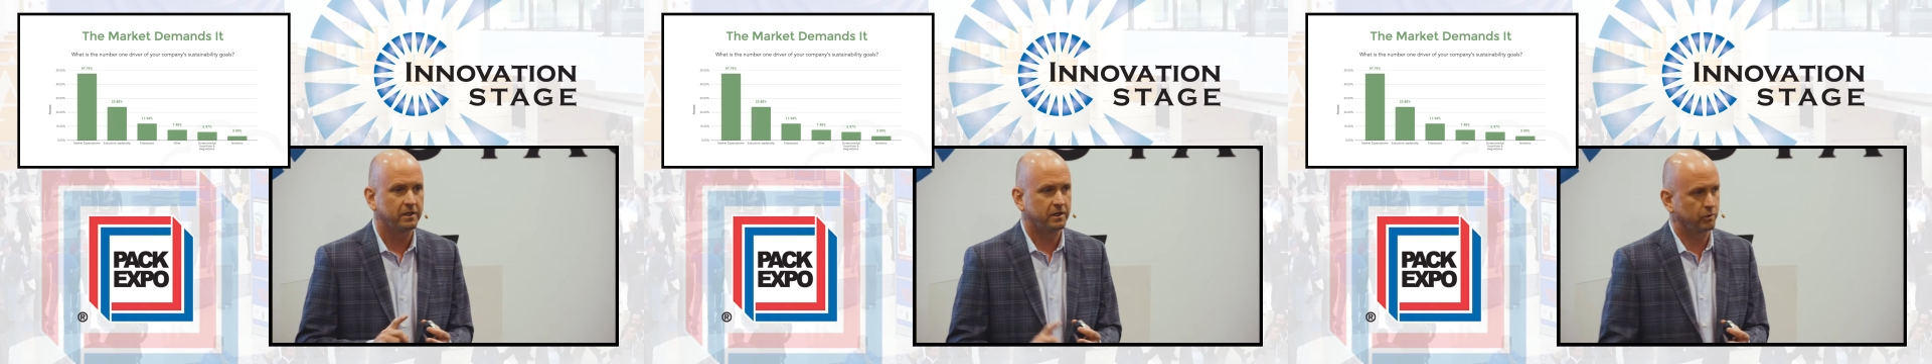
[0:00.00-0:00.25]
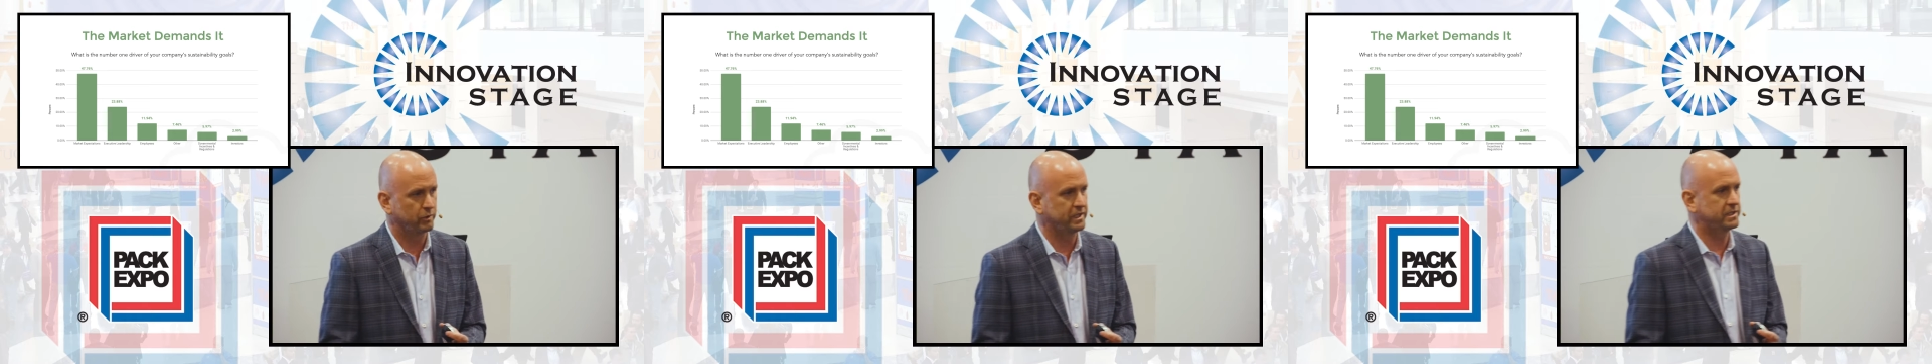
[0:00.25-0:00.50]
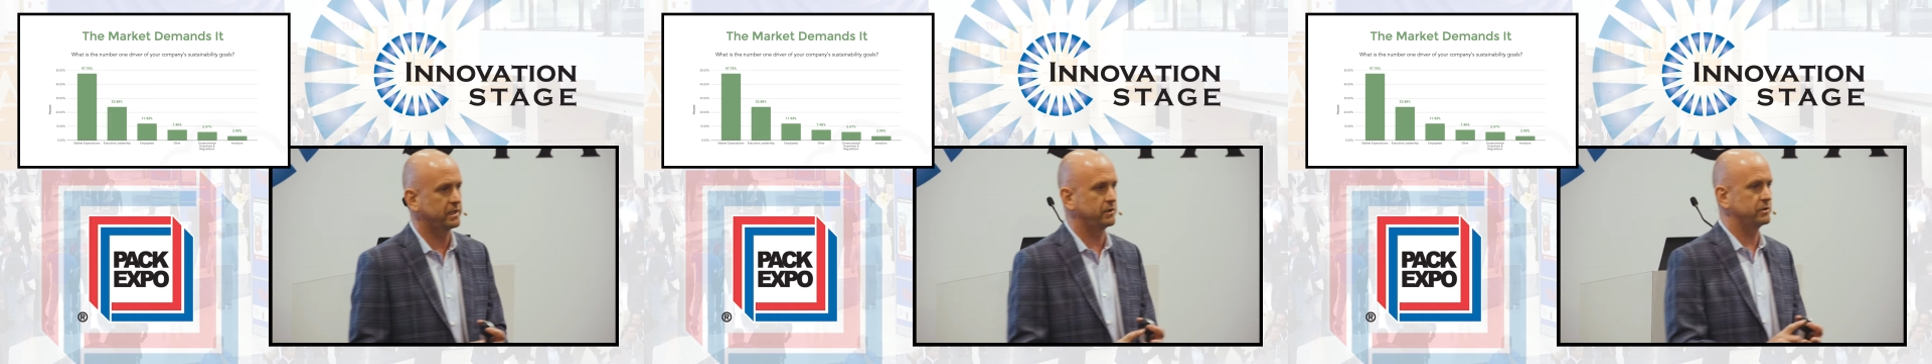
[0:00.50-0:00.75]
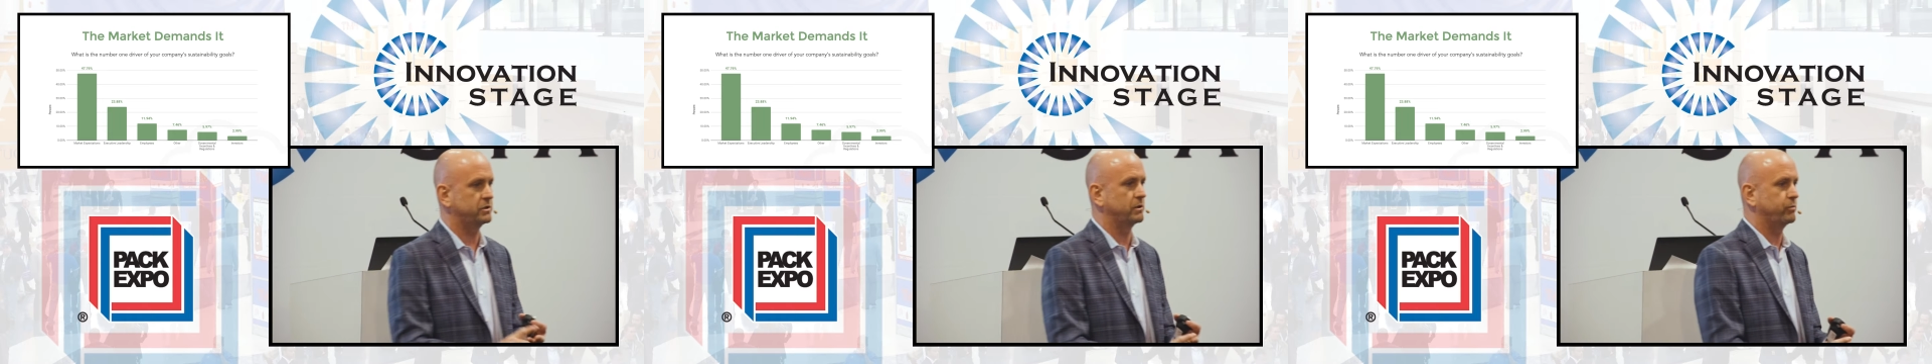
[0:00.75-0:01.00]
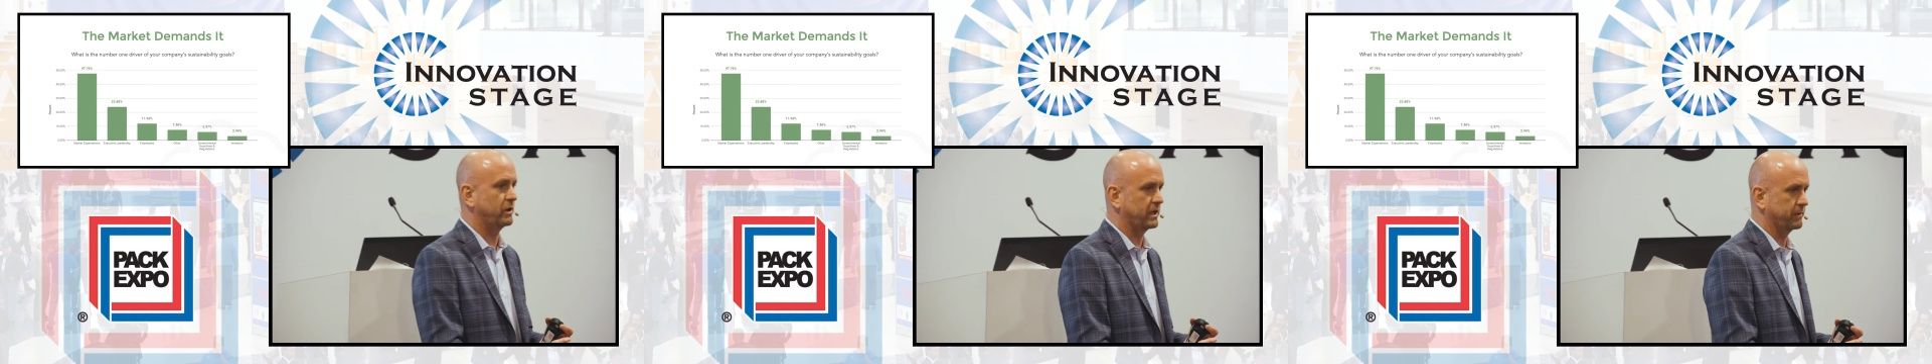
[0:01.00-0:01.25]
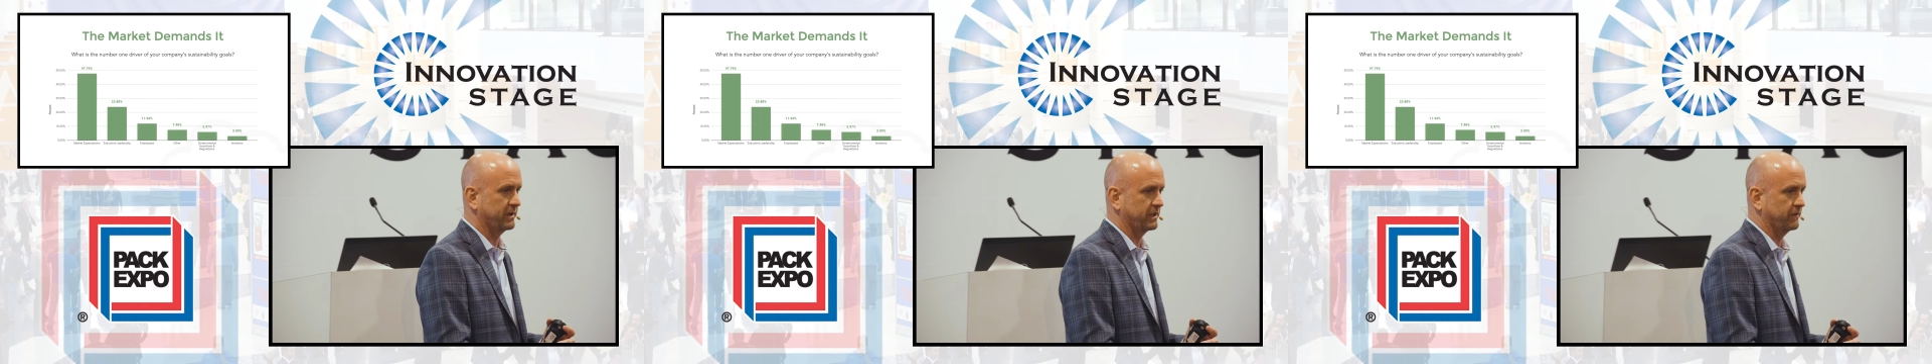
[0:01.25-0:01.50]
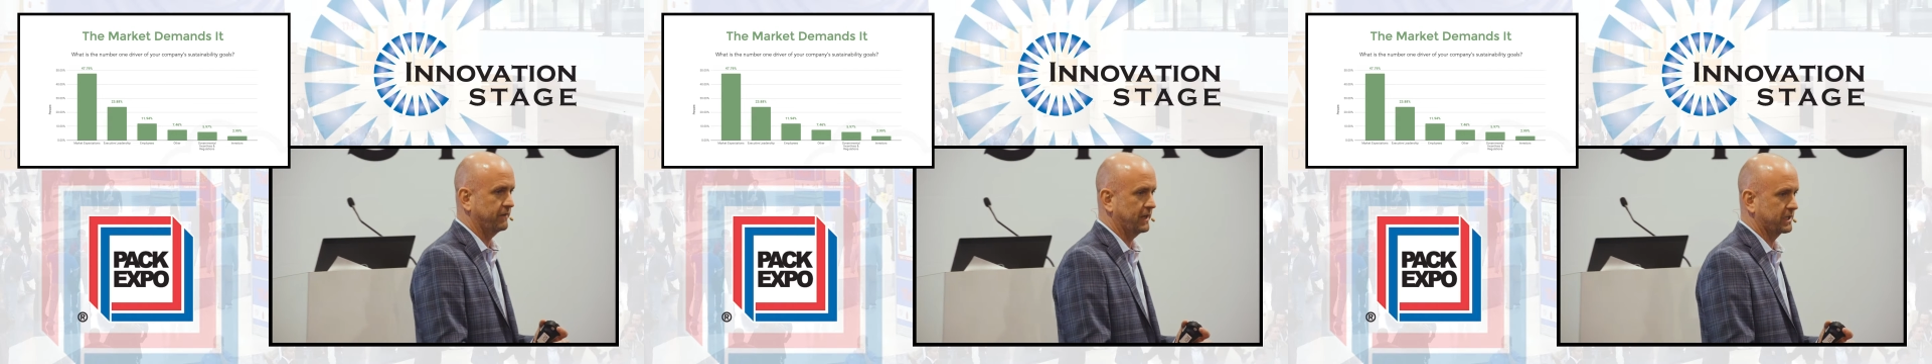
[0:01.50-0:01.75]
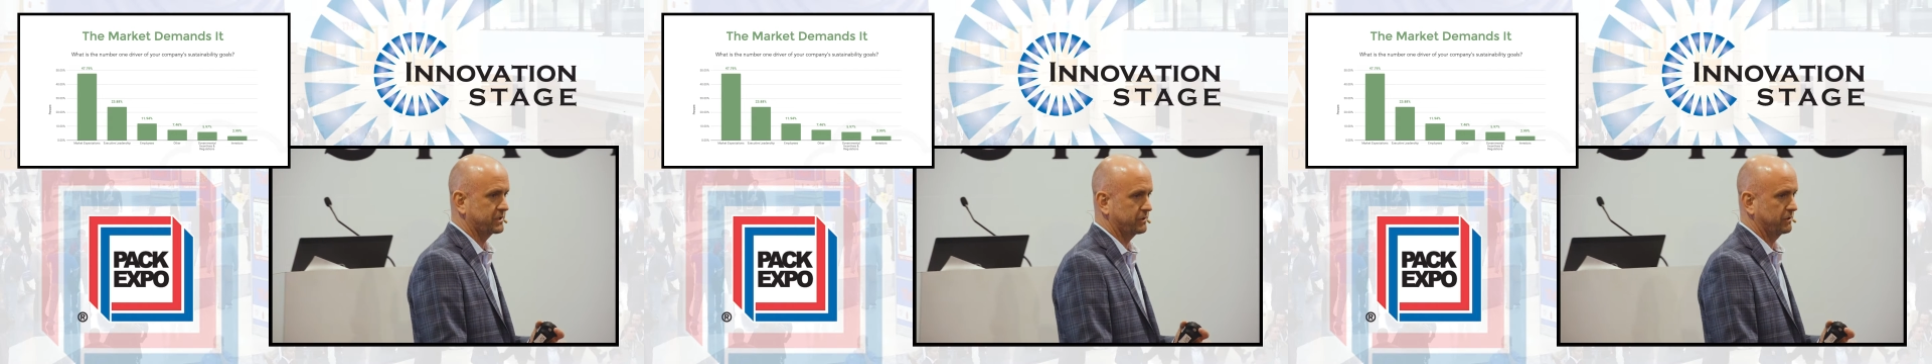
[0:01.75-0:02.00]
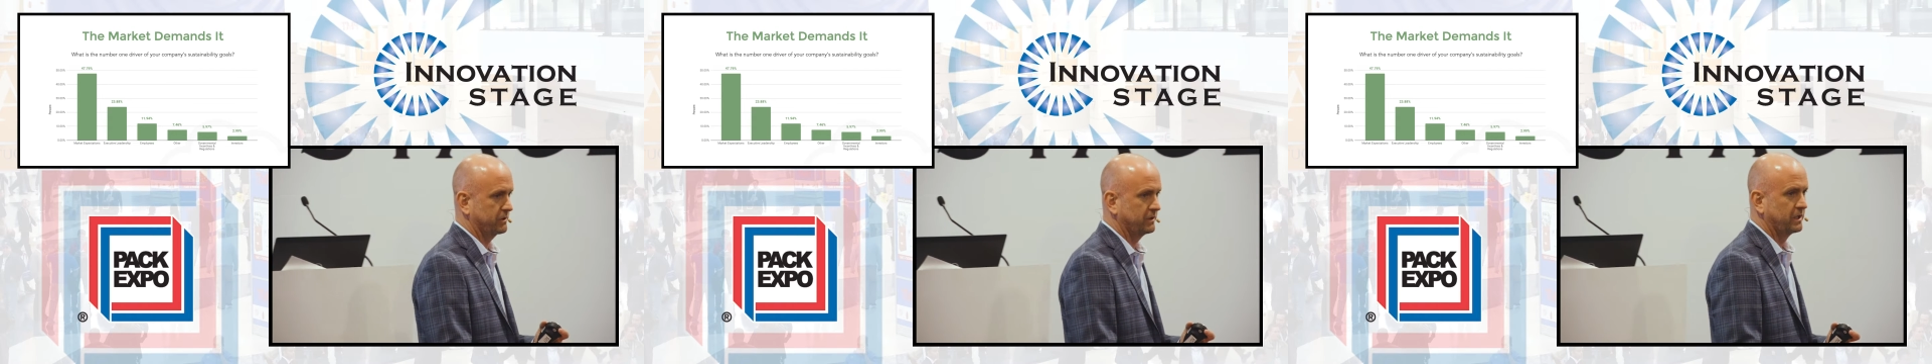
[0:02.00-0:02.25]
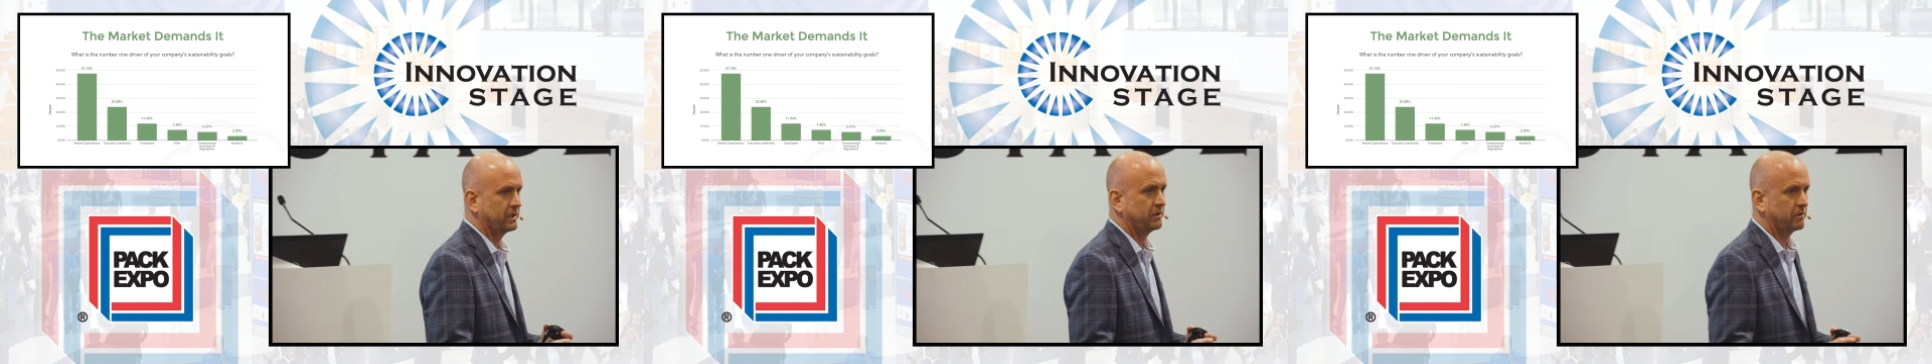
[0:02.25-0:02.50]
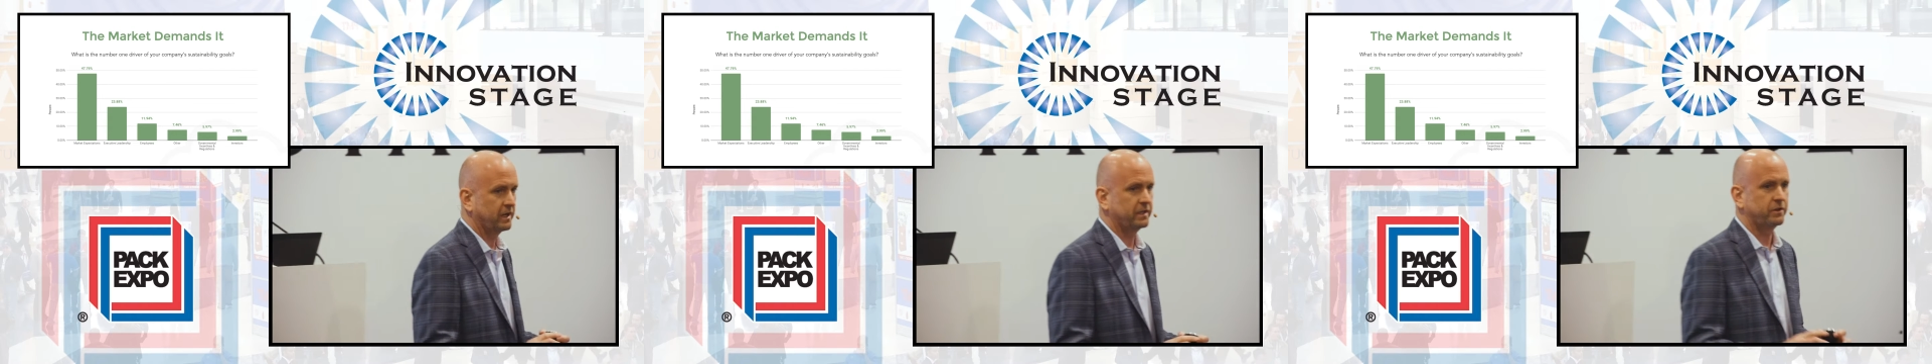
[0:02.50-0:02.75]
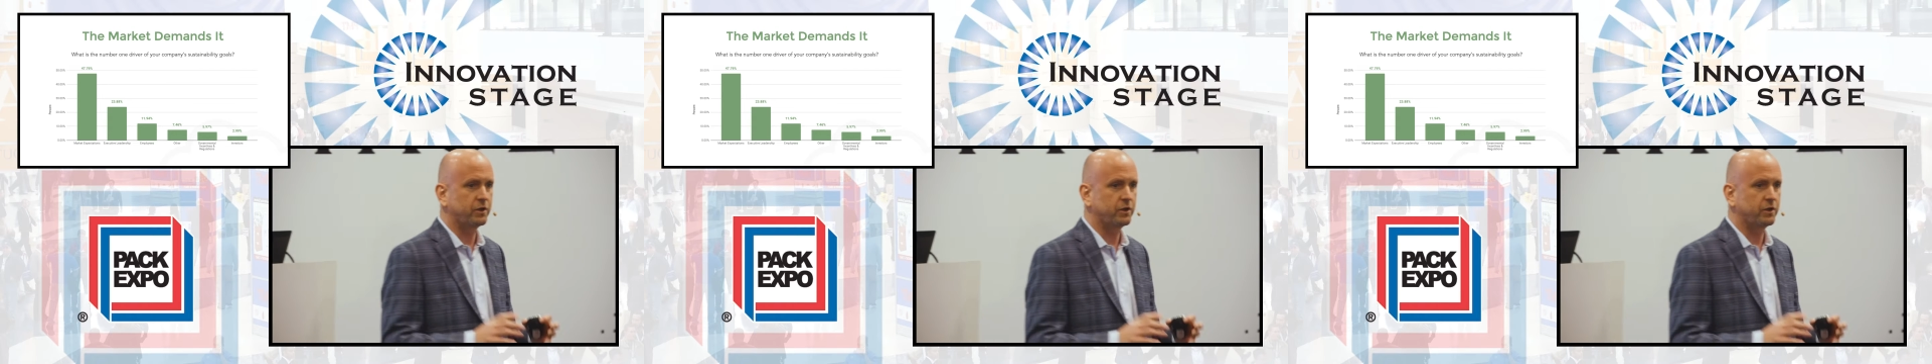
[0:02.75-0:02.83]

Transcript: to a product manufacturer, right?